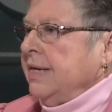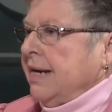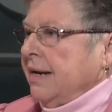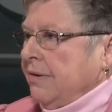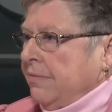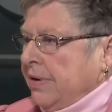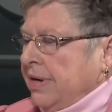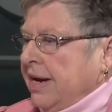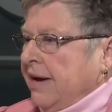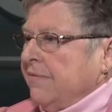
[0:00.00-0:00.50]

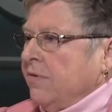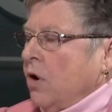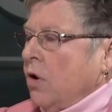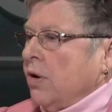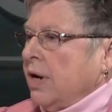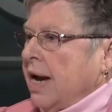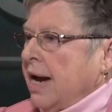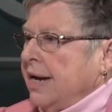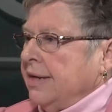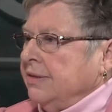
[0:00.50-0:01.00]
Yeah, we have all
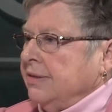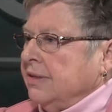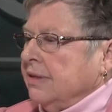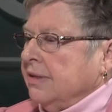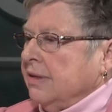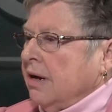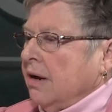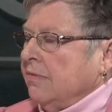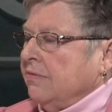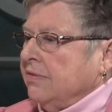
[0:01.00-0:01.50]
kinds
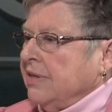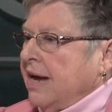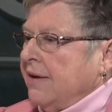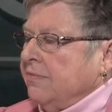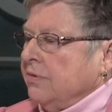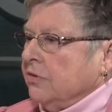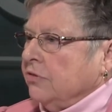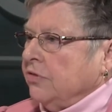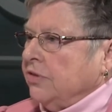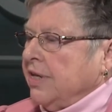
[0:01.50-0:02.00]
of
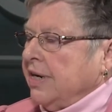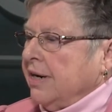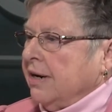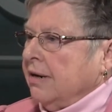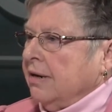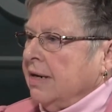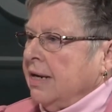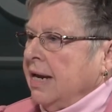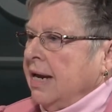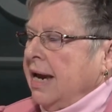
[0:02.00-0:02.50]
levels
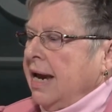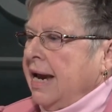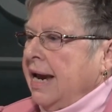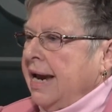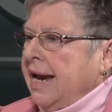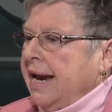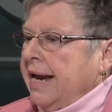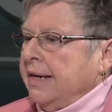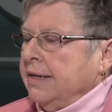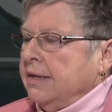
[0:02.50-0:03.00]
there.
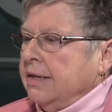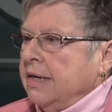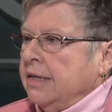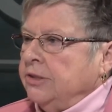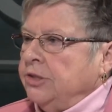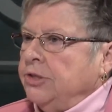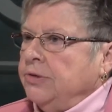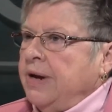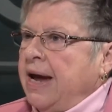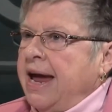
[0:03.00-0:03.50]
And
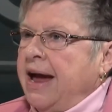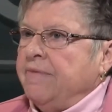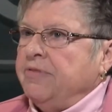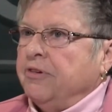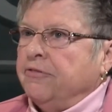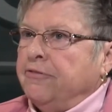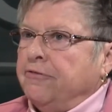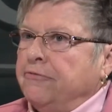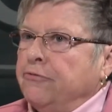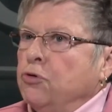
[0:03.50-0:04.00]
to have
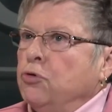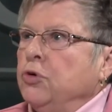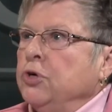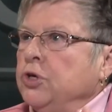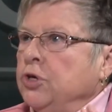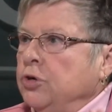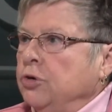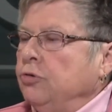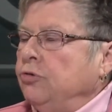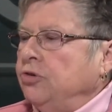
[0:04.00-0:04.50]
the full
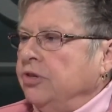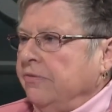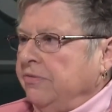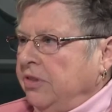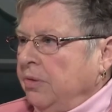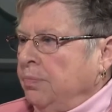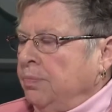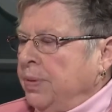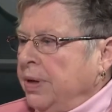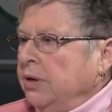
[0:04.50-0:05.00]
use
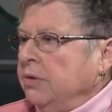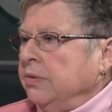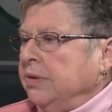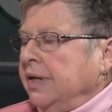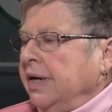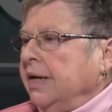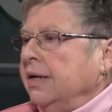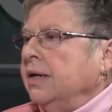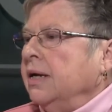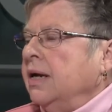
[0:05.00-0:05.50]
of the
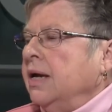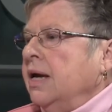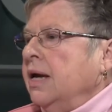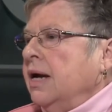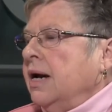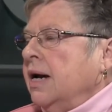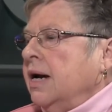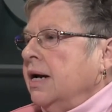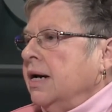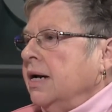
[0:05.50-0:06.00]
building
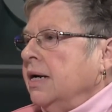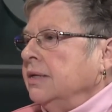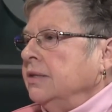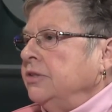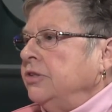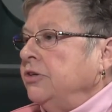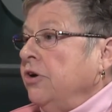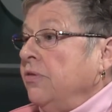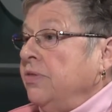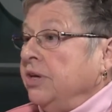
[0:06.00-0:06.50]

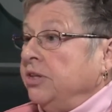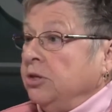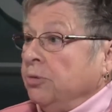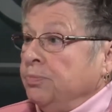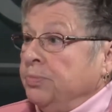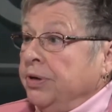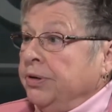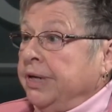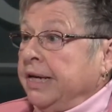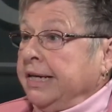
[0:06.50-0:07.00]
so that the
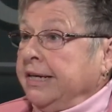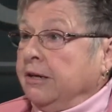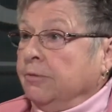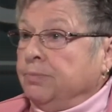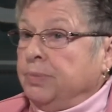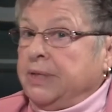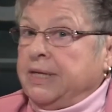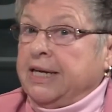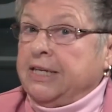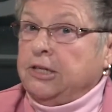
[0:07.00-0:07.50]
building
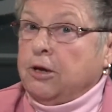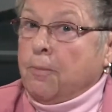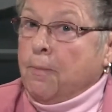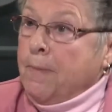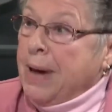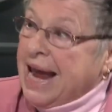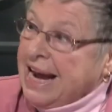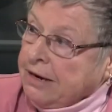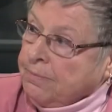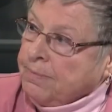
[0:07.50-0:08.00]
can begin to
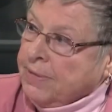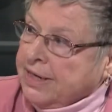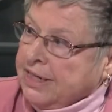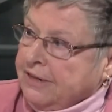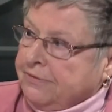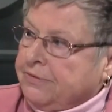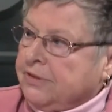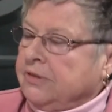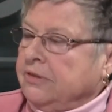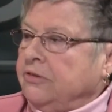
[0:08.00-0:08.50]
make
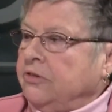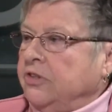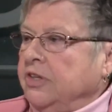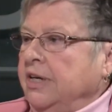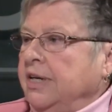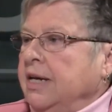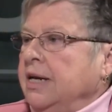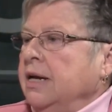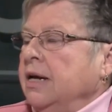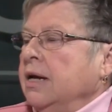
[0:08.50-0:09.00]
money for the
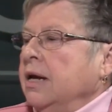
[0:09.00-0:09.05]
city,